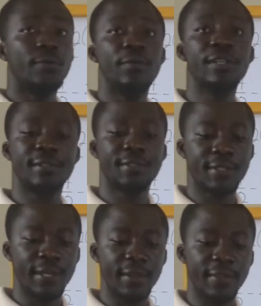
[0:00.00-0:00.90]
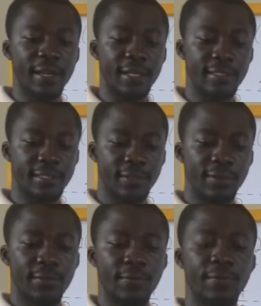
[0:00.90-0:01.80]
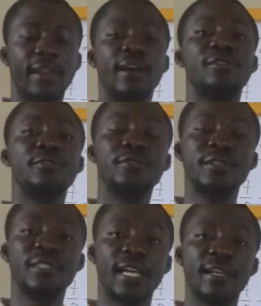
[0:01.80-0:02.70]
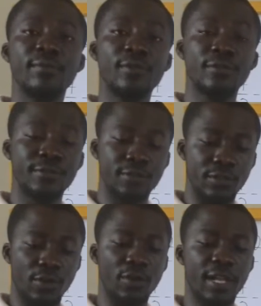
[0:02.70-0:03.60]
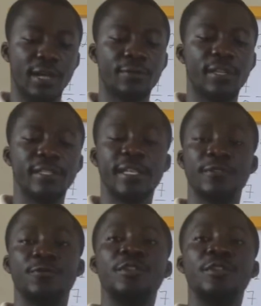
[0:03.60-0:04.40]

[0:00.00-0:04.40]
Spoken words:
which is saying that without using tables or calculators,